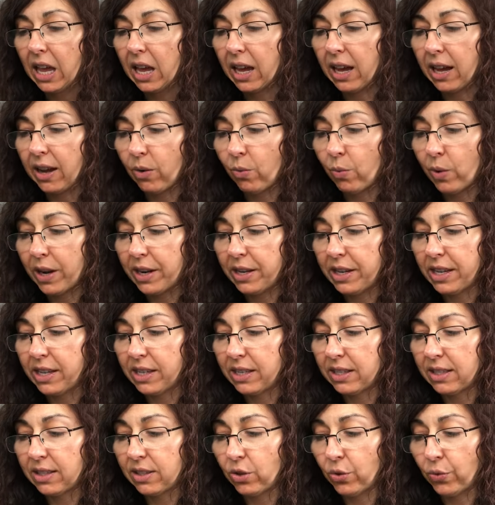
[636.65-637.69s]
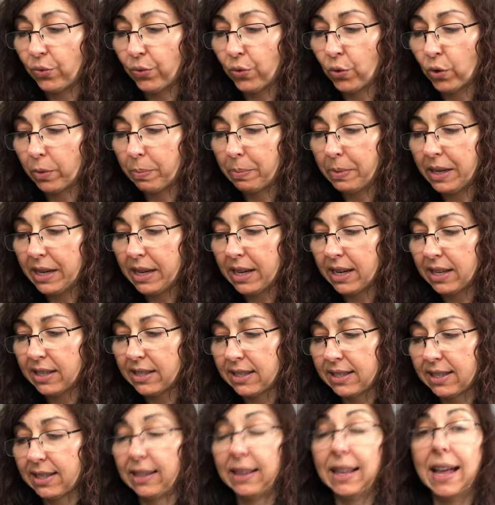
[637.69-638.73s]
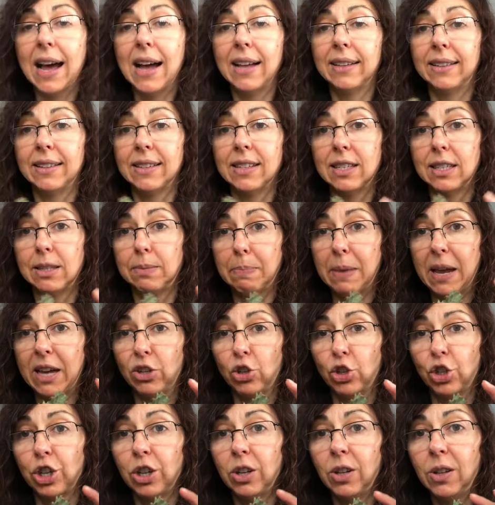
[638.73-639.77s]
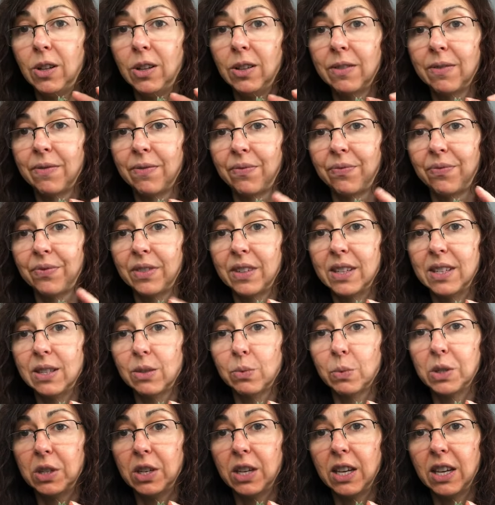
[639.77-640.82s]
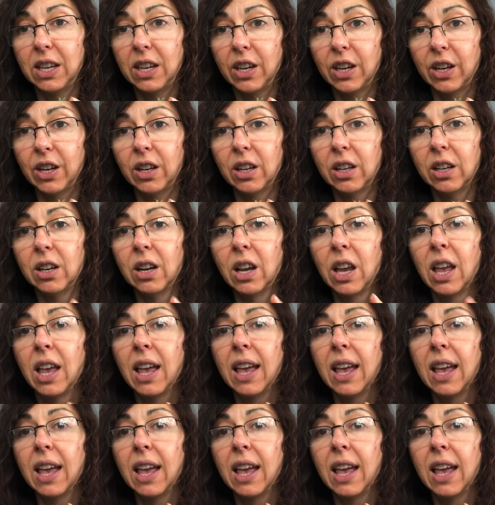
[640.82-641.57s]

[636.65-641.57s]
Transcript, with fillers: uh, one is Euphorbia stellata special, this one here.